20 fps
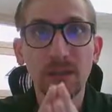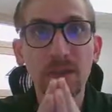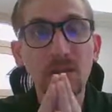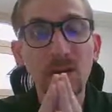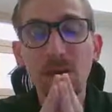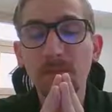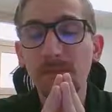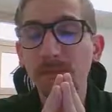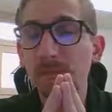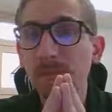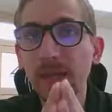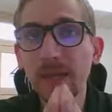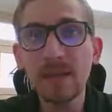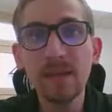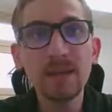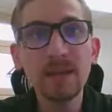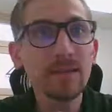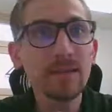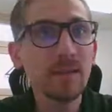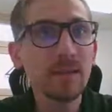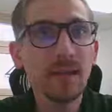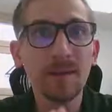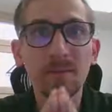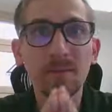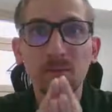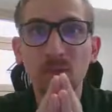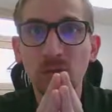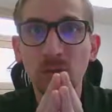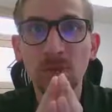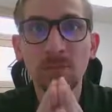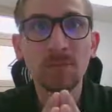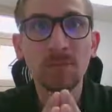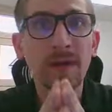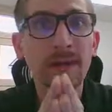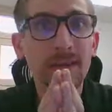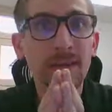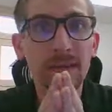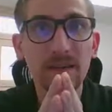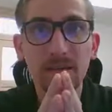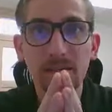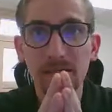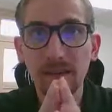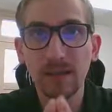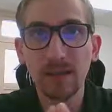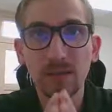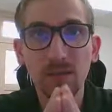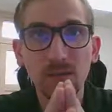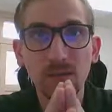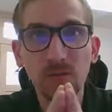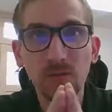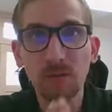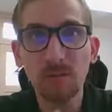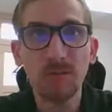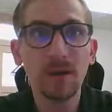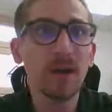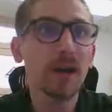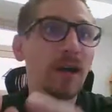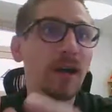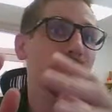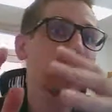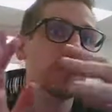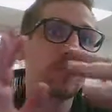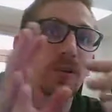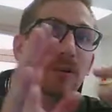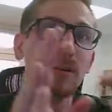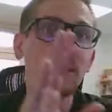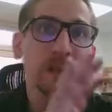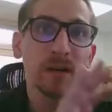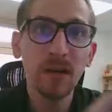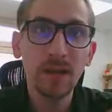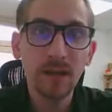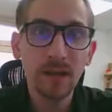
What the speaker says: There are many times when you might get sketches from other